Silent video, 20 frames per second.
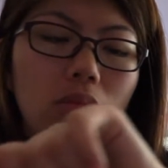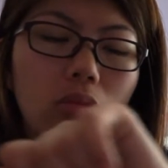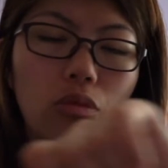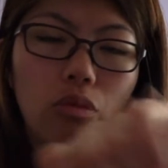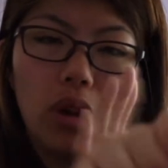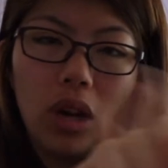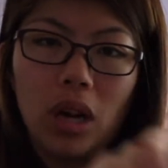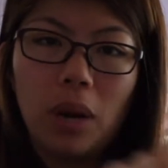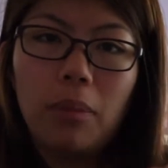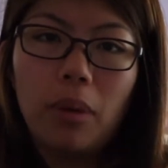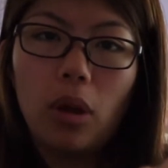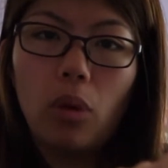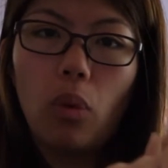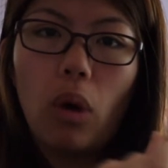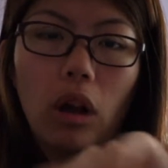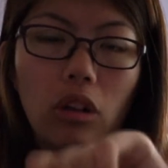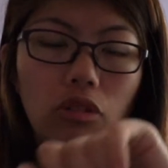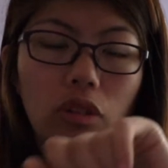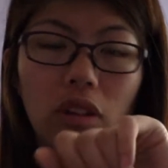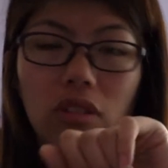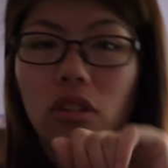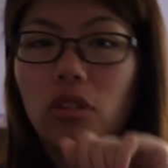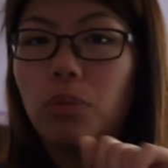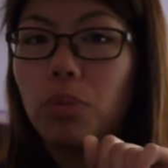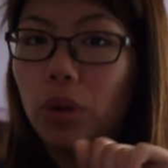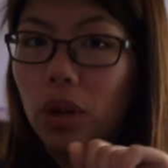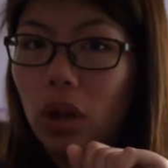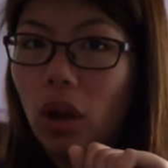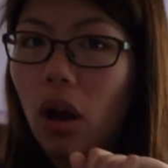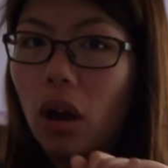right on my watch face is
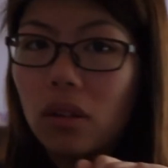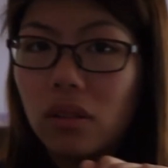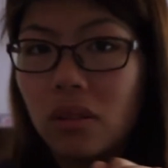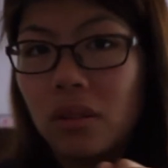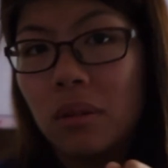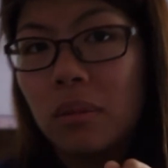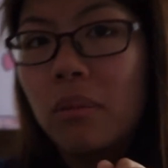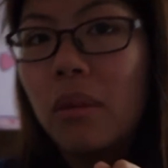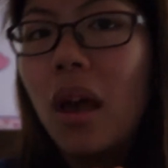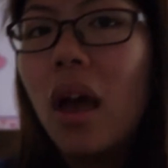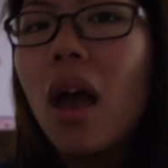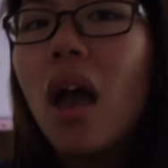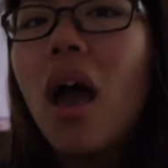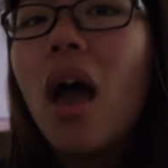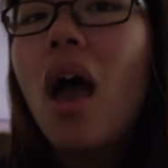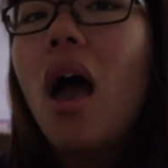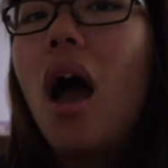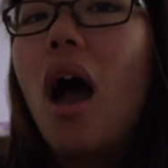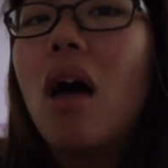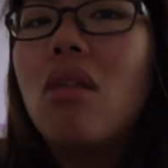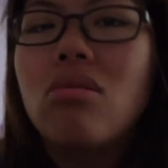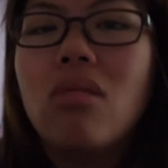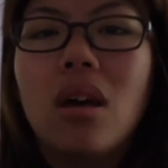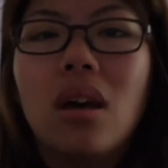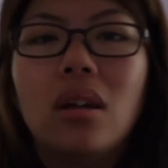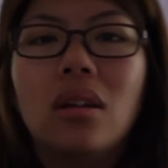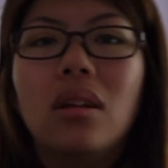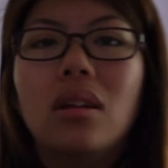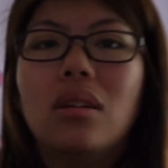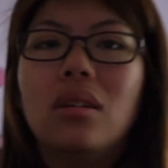pretty awesome. And
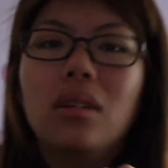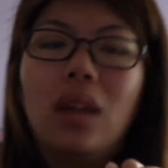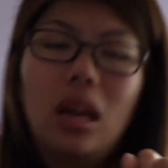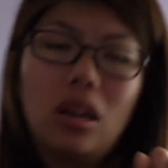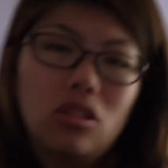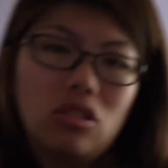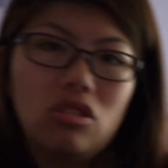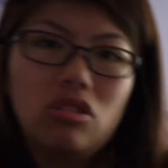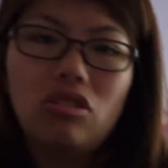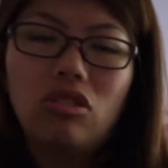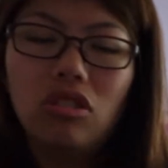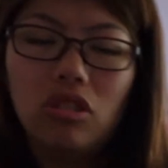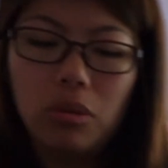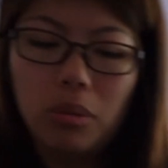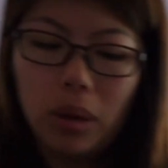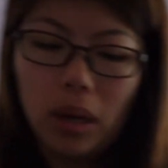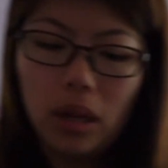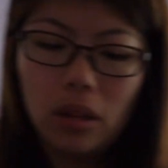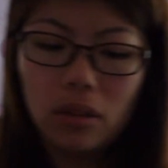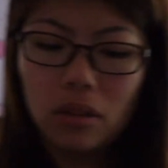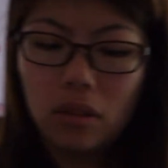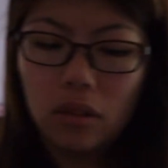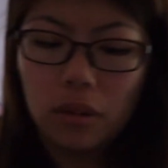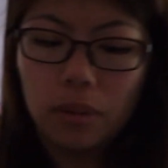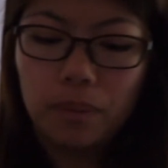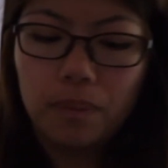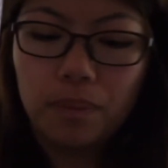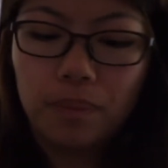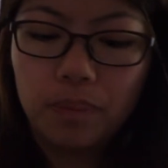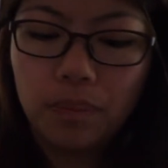then next to it,
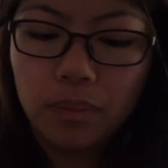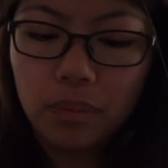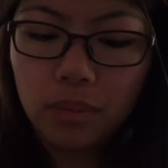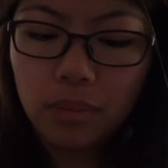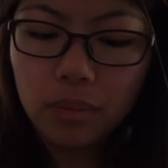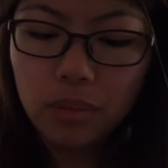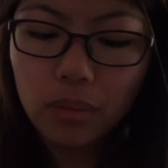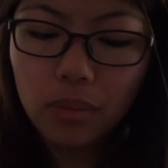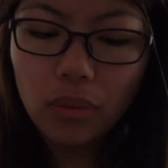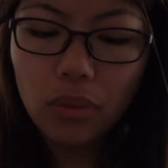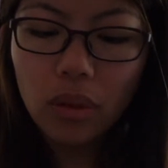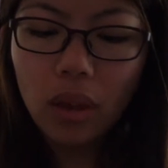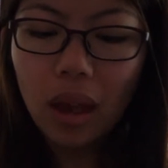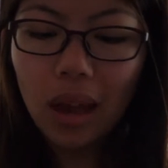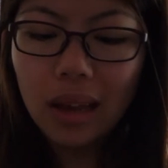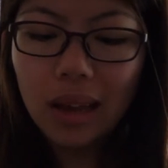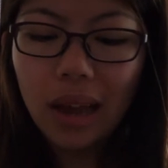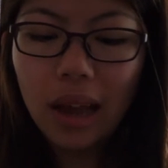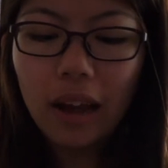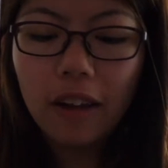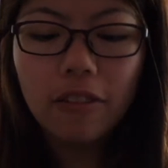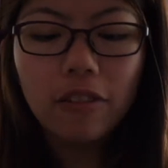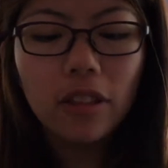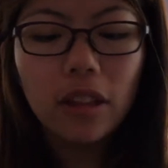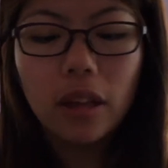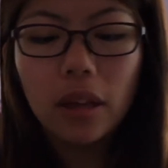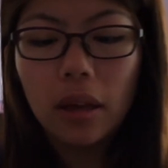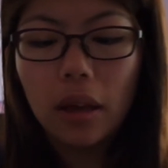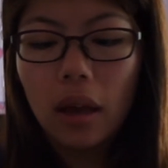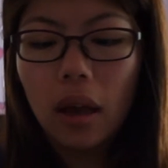I have
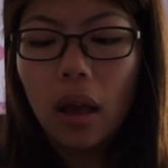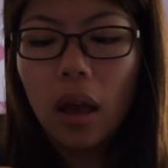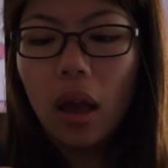the